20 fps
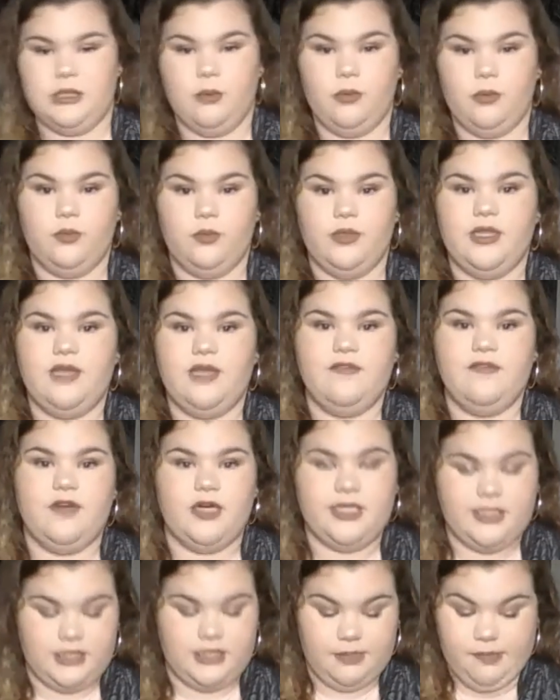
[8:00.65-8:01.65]
someone with a
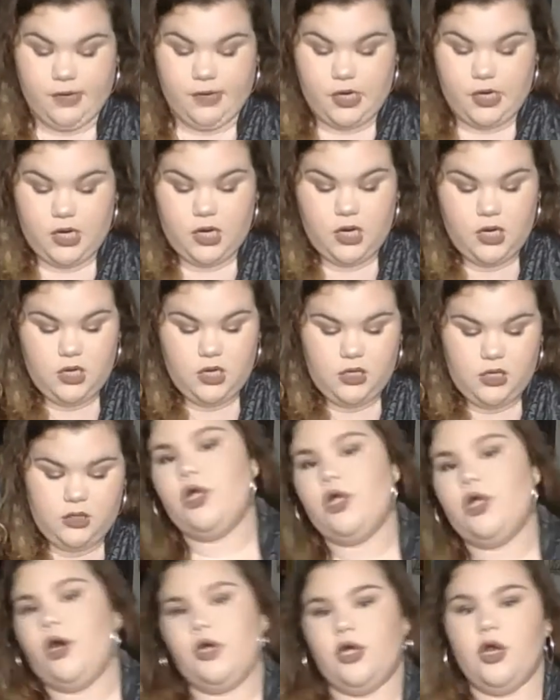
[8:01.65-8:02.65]
very deeper,
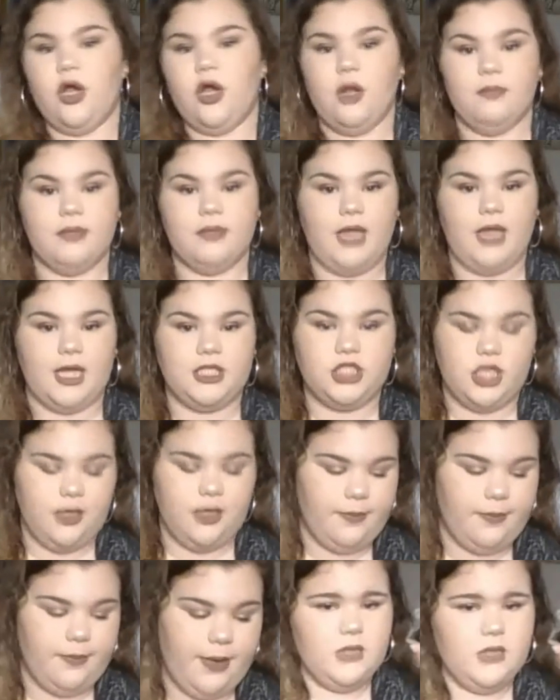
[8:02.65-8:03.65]
darker
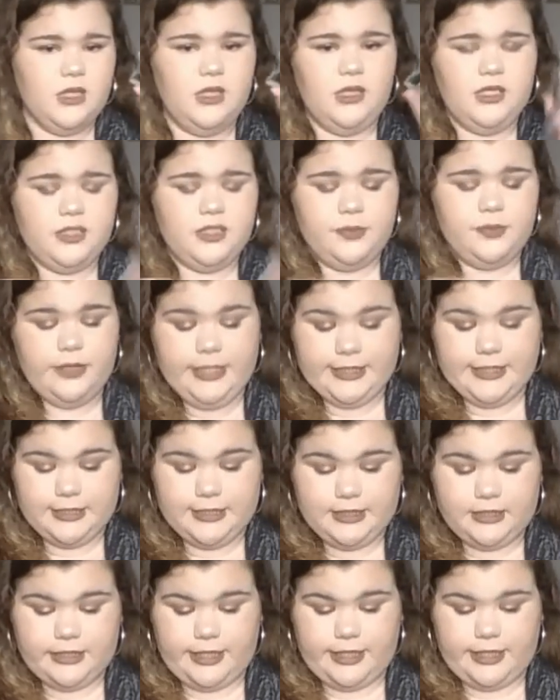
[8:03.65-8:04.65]
complexion. But then this one is
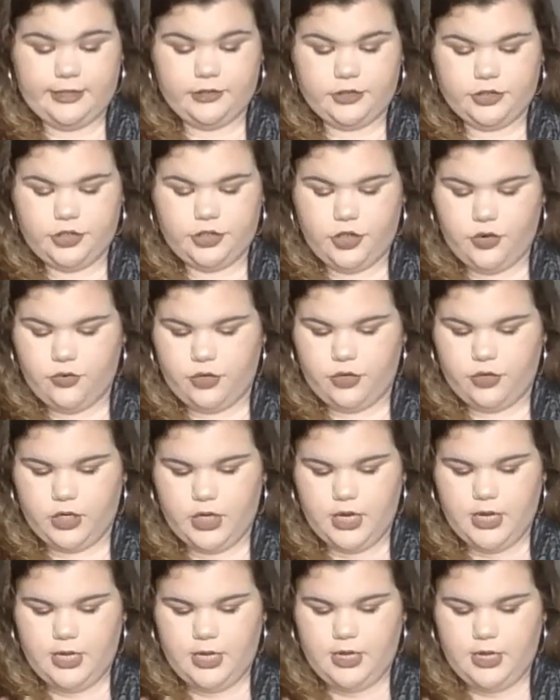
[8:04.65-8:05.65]
in Sandstone,
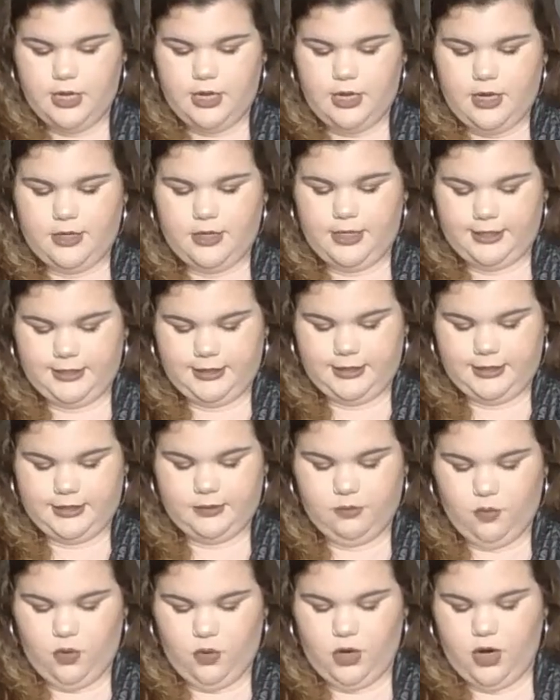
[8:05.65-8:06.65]
and this
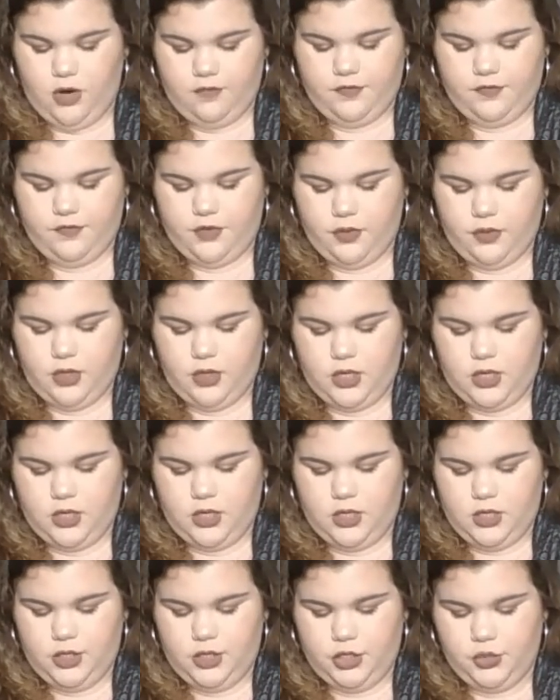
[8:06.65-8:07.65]
is more of
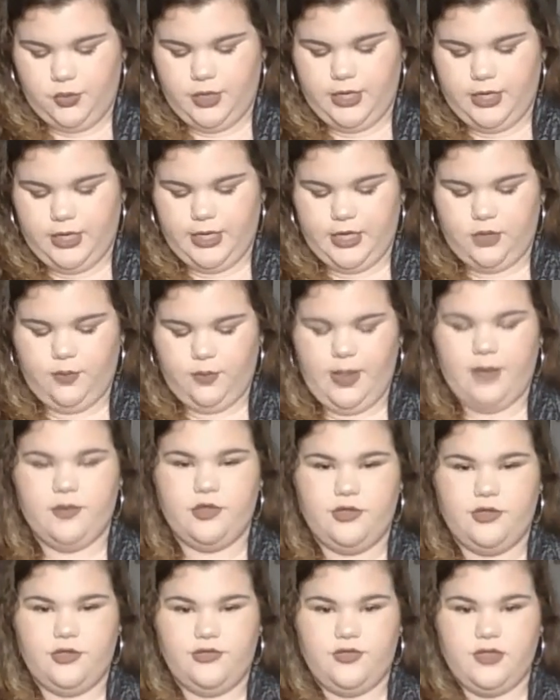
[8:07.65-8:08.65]
your, you can get away
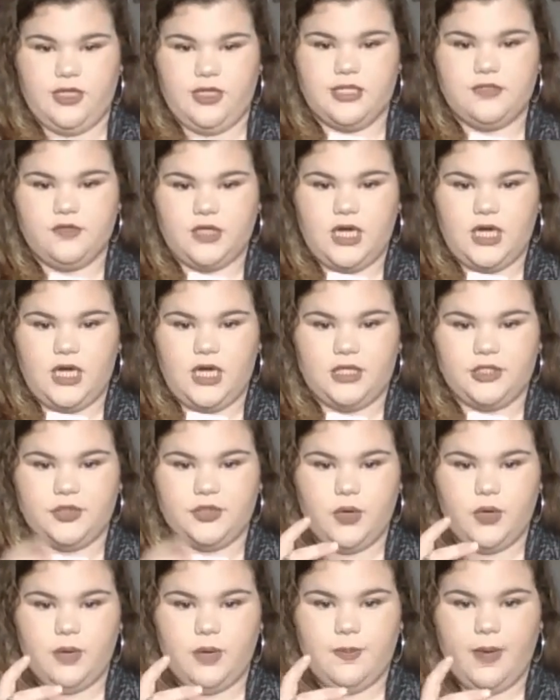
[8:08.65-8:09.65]
with using this for
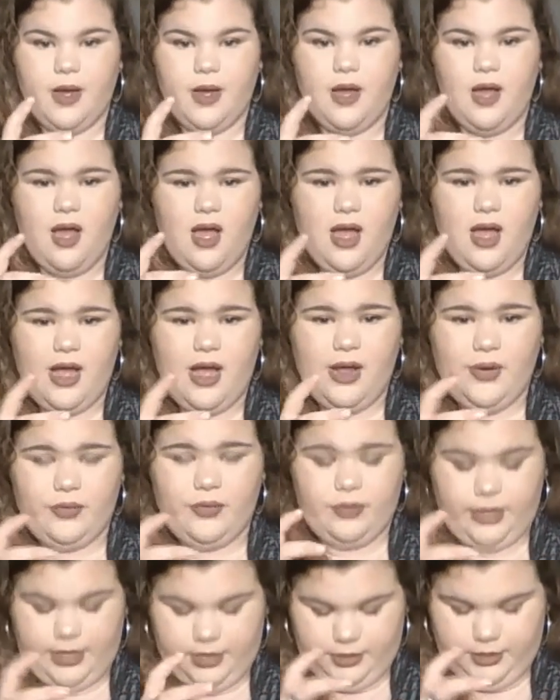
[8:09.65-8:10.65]
contour, but I
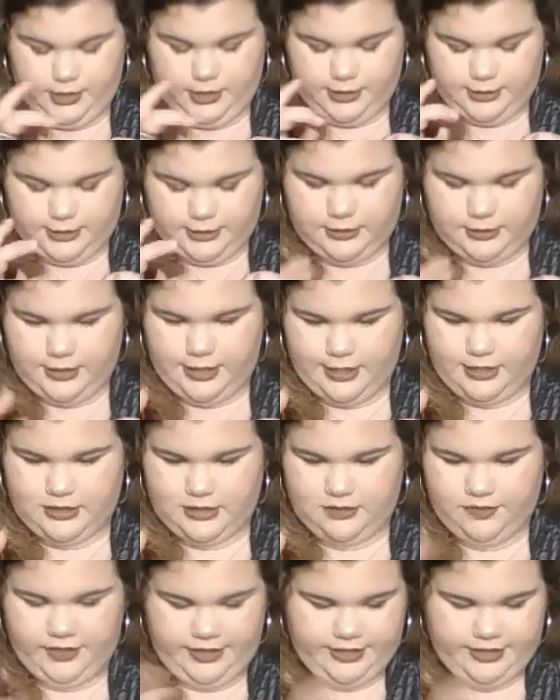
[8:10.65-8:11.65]
don't like this.
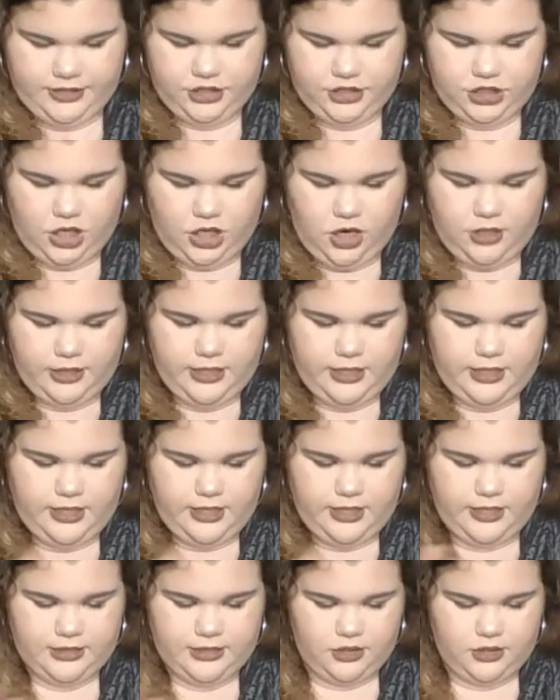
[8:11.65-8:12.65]
It's very
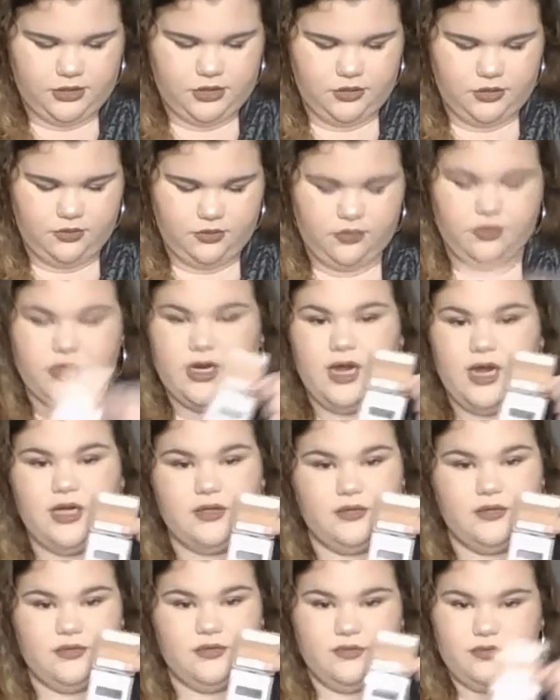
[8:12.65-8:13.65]
chalky. It's also
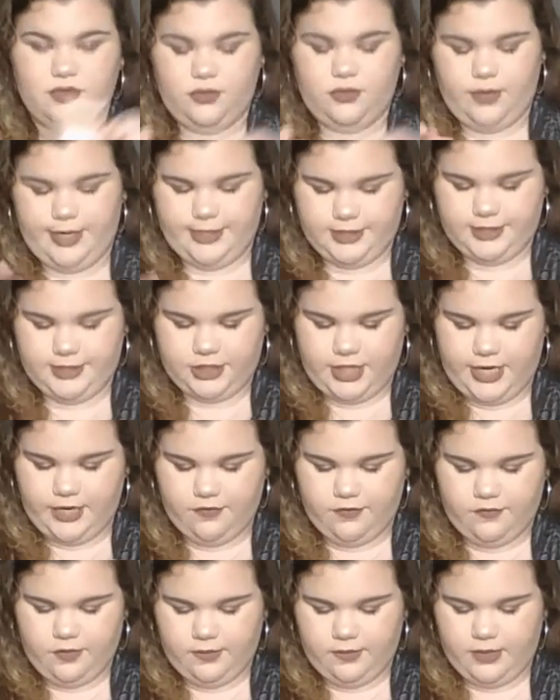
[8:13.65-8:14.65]
not the right
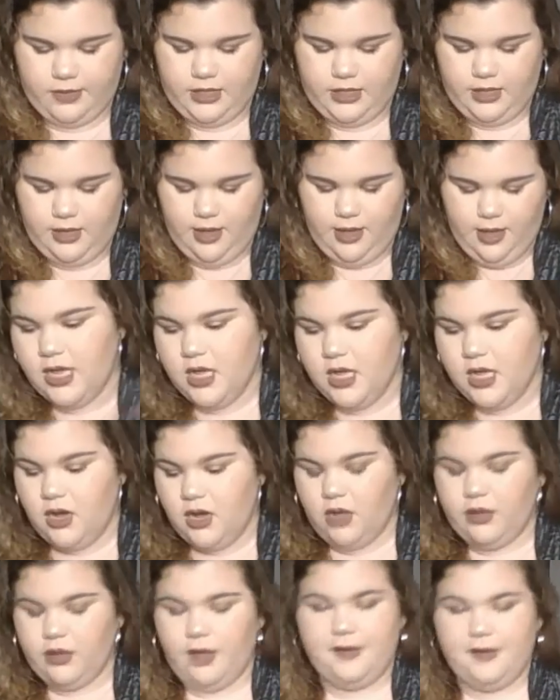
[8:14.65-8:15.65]
shade for me.
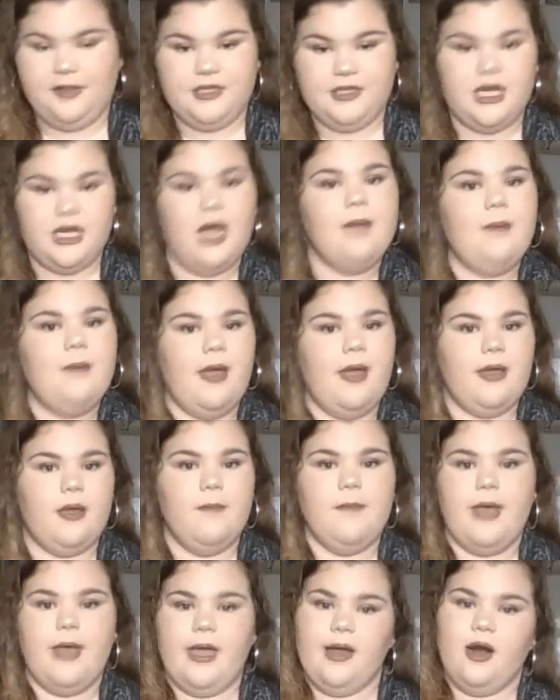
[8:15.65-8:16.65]
A lot of the time I
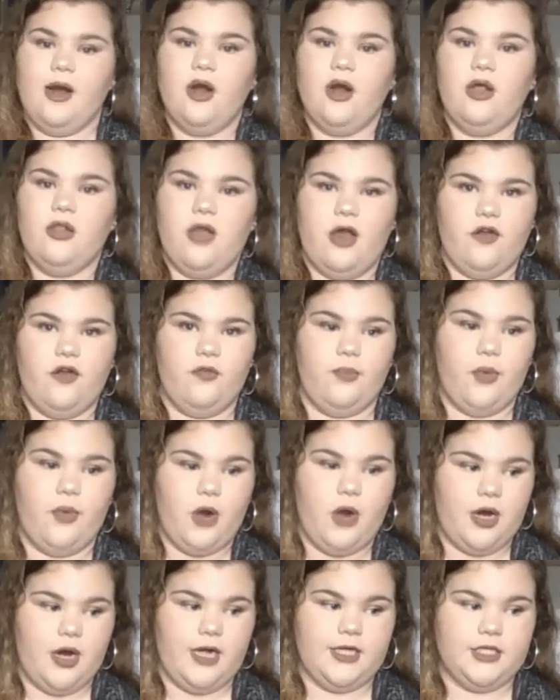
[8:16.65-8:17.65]
compare a lot of
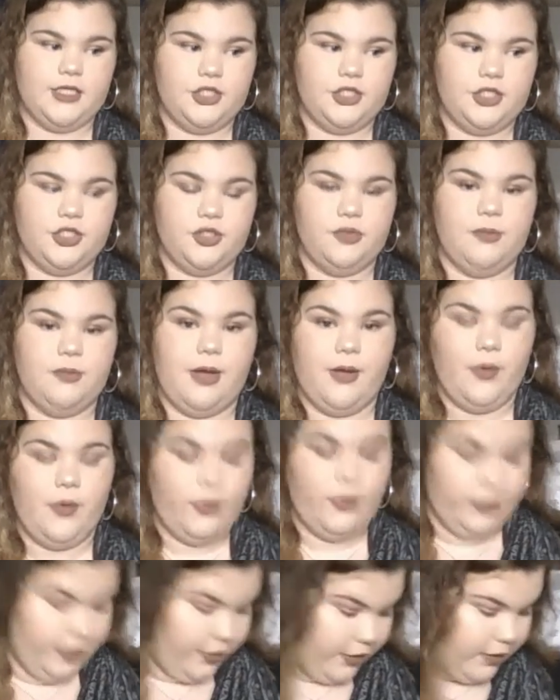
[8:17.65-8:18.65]
products to my
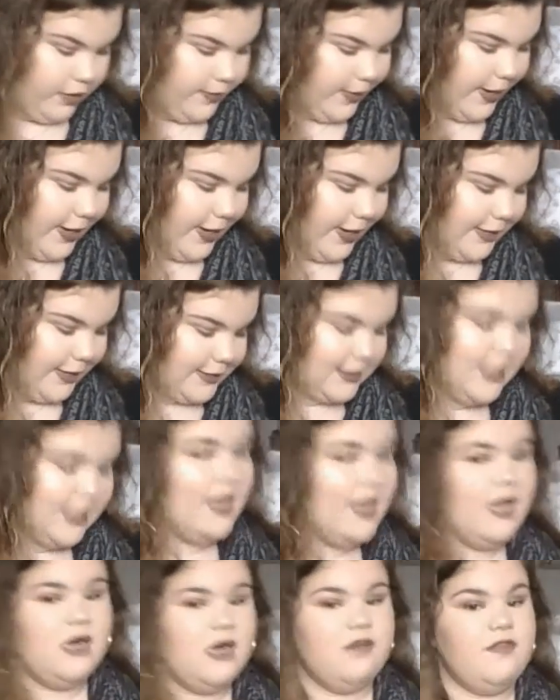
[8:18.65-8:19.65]
Holy Grail products,
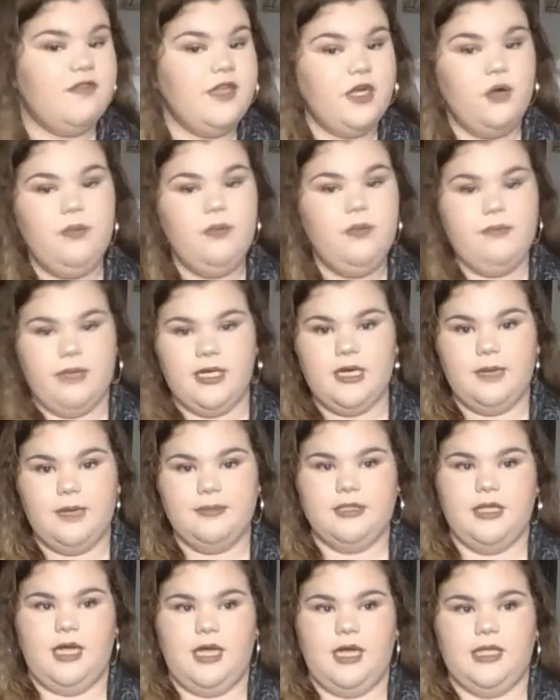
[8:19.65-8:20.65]
and if they don't meet
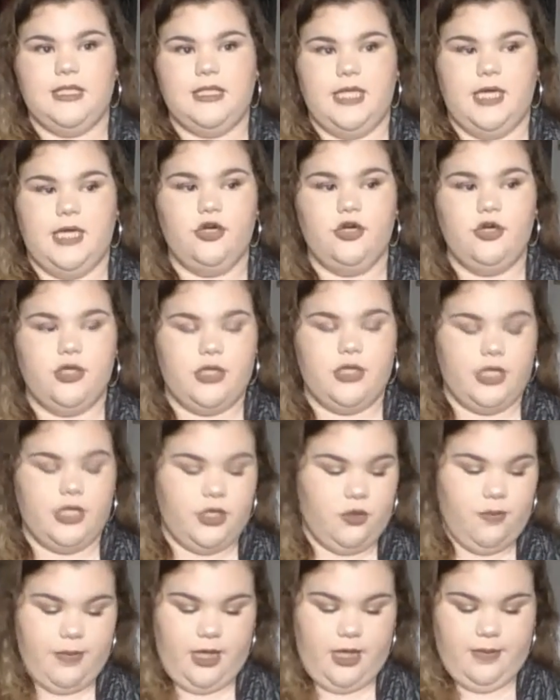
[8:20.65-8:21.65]
up to that standard and they
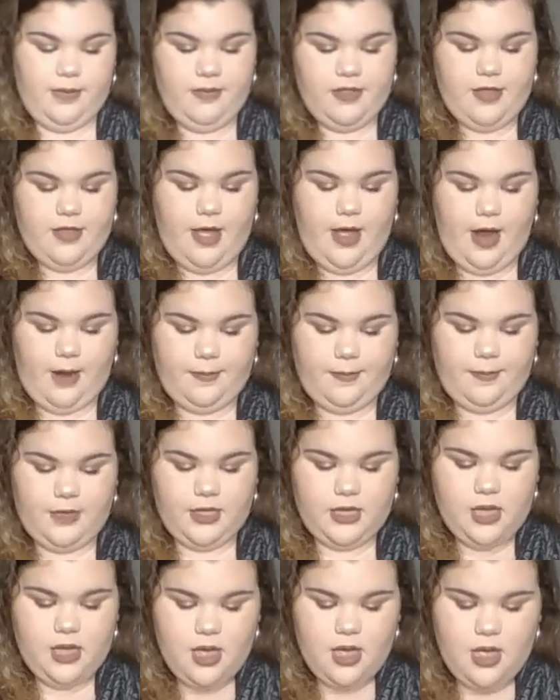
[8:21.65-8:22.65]
don't make me that
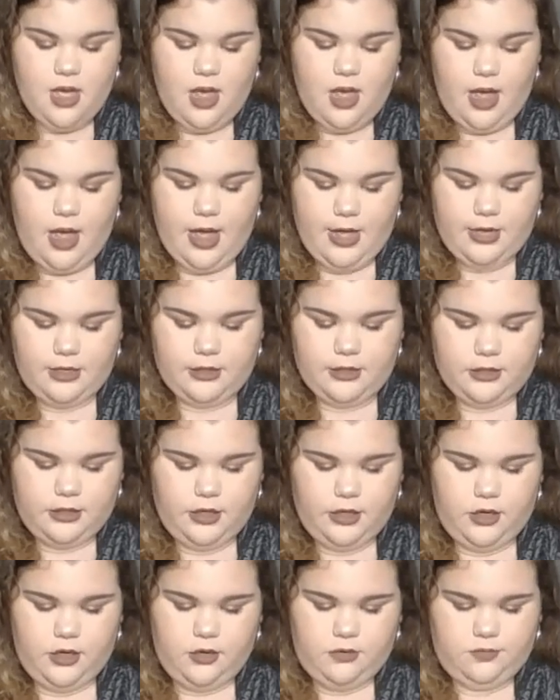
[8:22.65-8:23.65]
happy, and
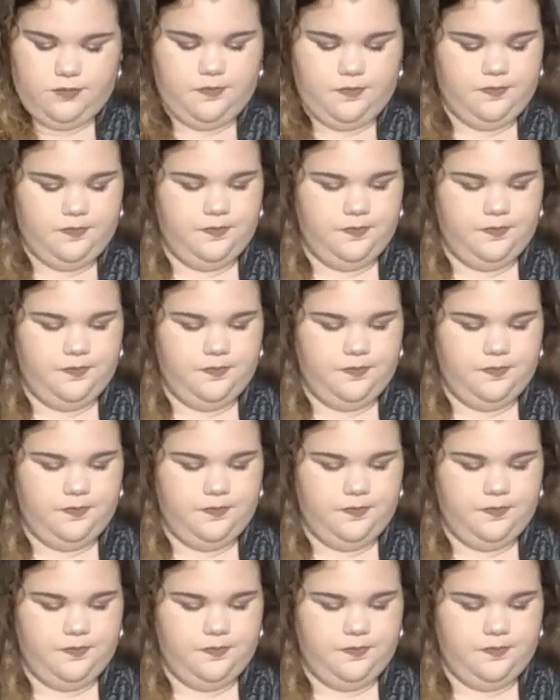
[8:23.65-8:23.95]
you know,